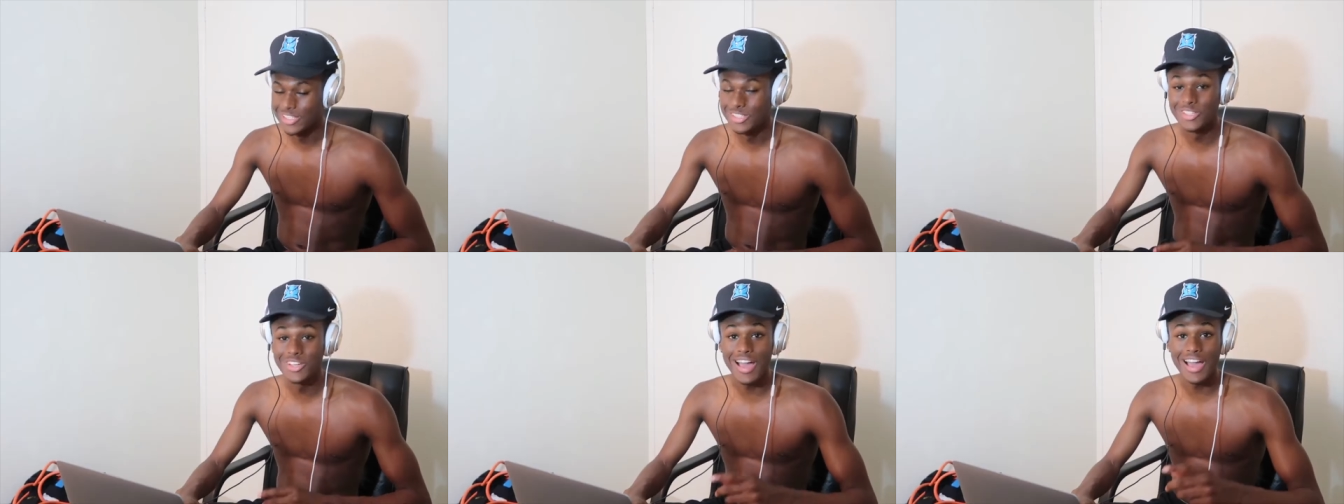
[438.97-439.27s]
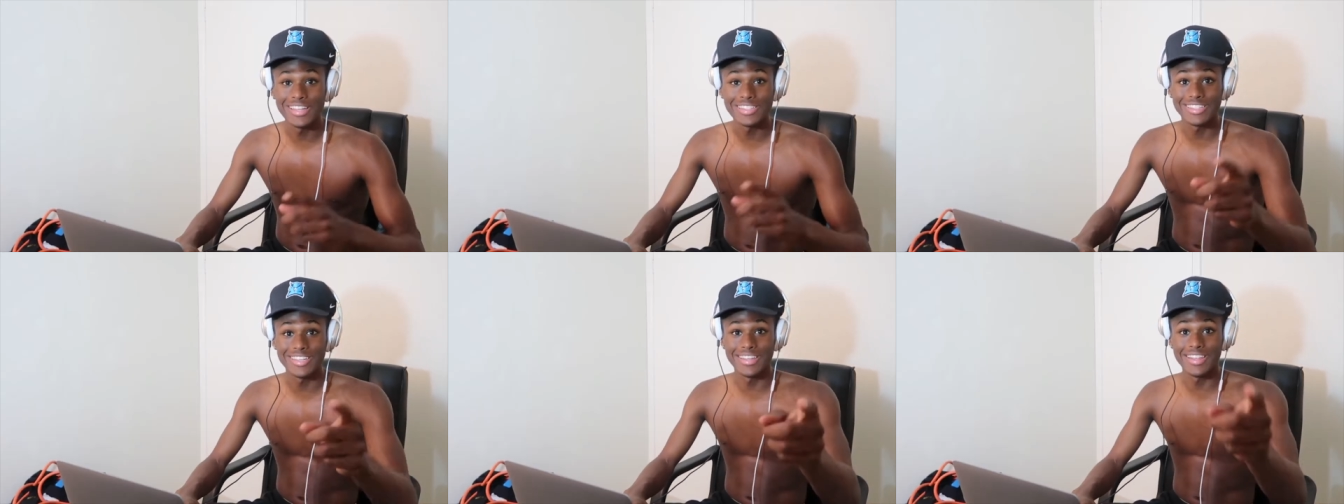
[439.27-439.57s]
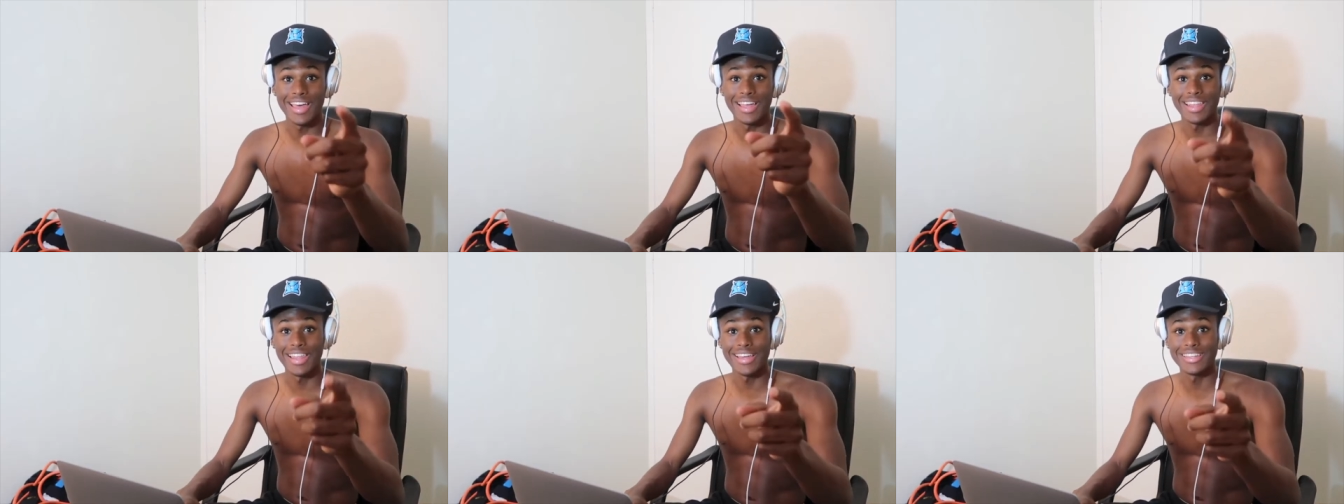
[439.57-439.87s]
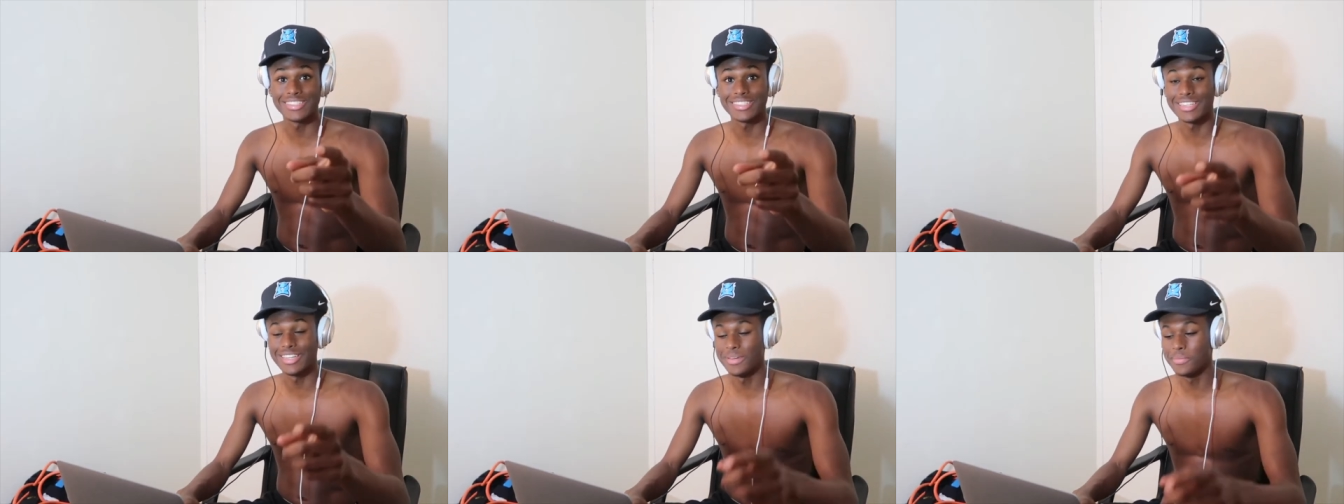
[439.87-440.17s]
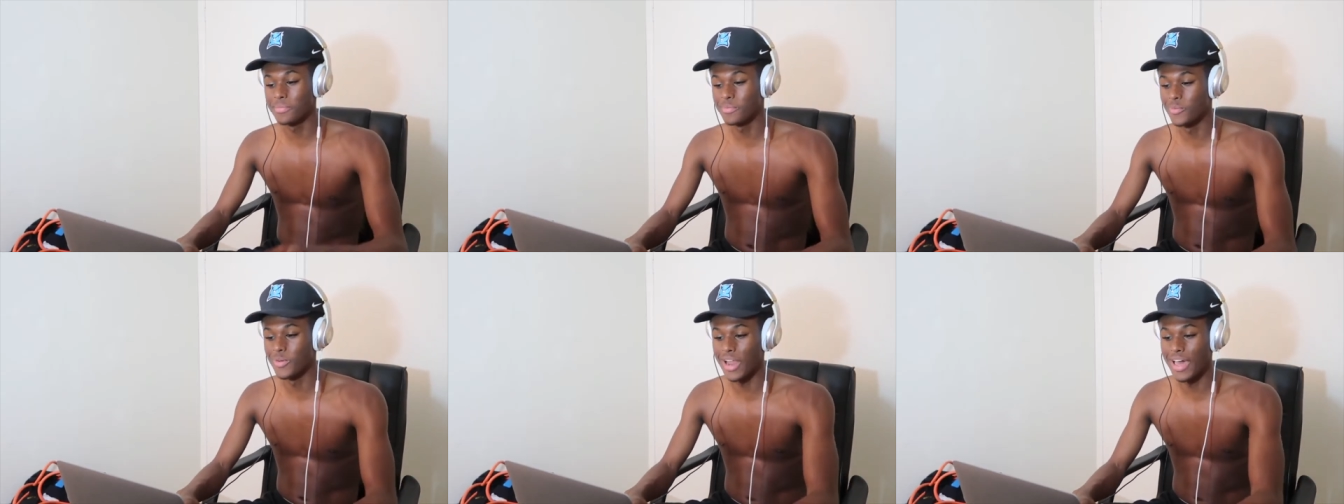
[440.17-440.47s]
Did you guys hear that last
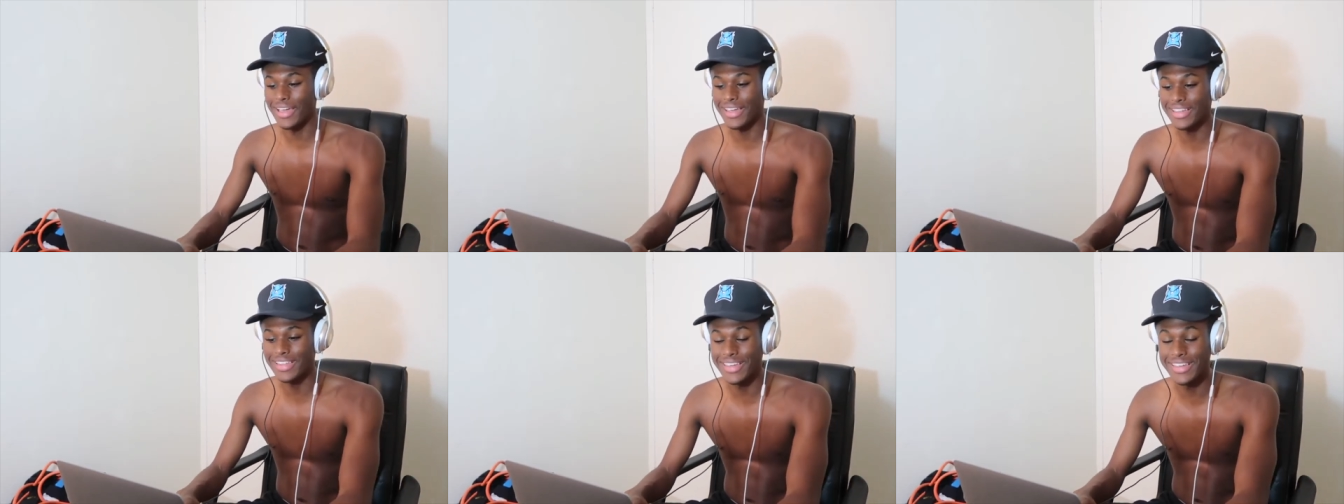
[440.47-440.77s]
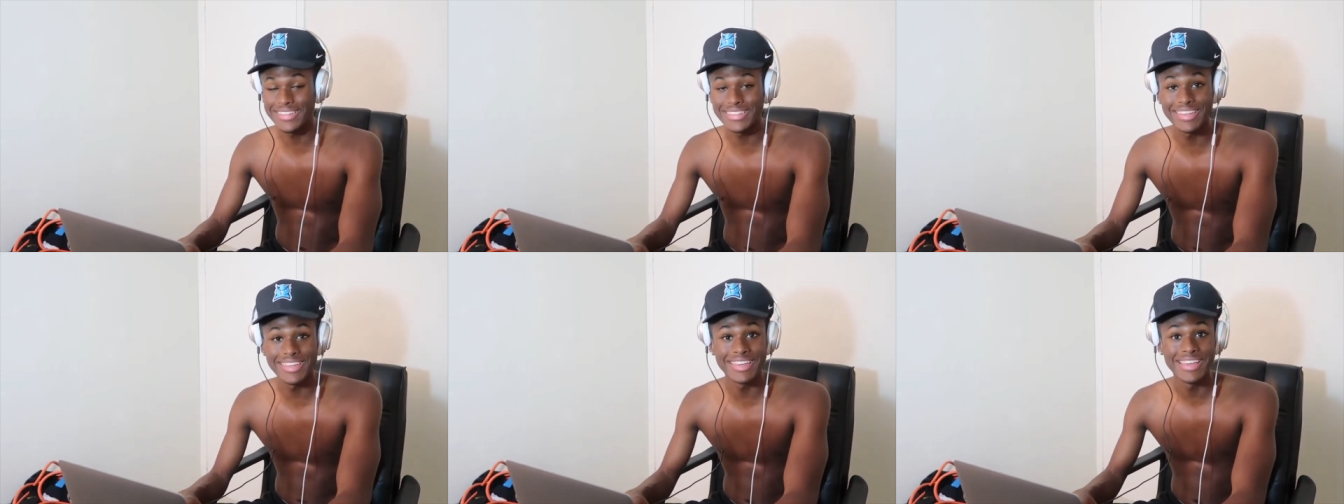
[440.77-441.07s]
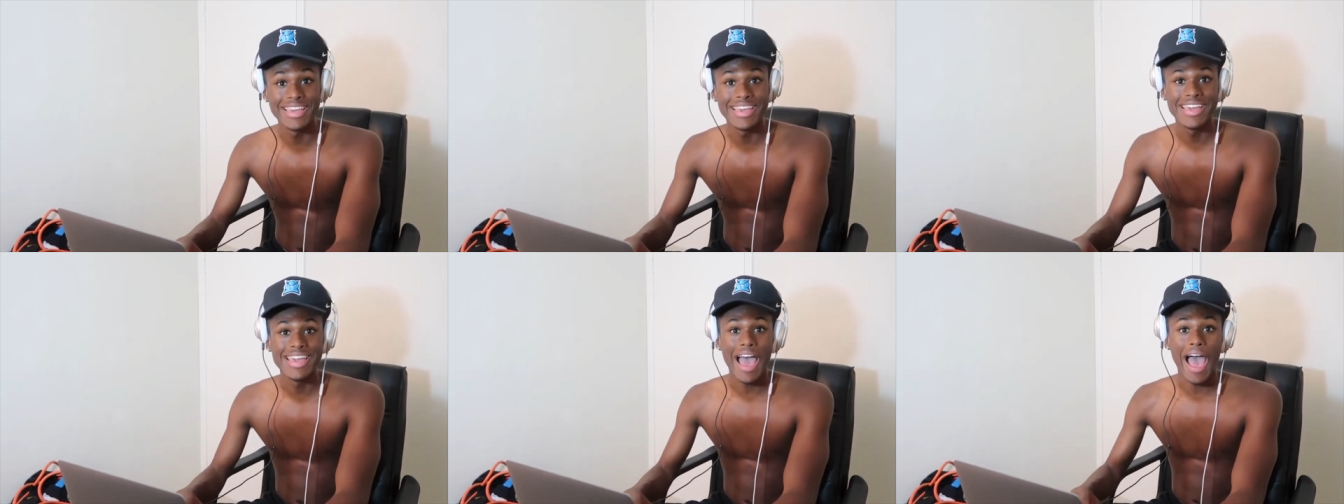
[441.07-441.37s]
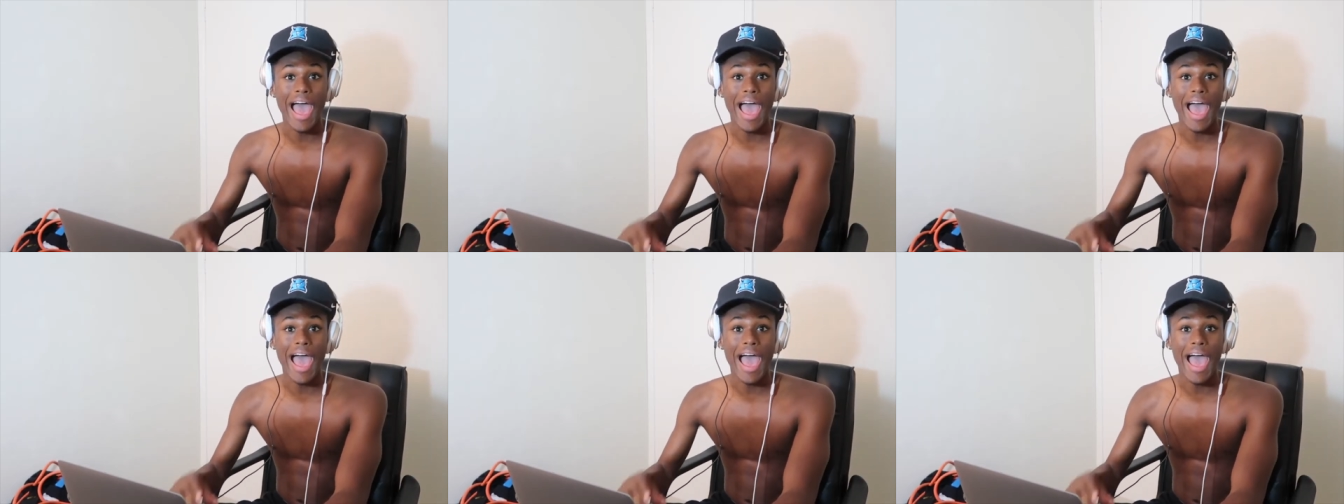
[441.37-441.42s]
clip? When I clicked it,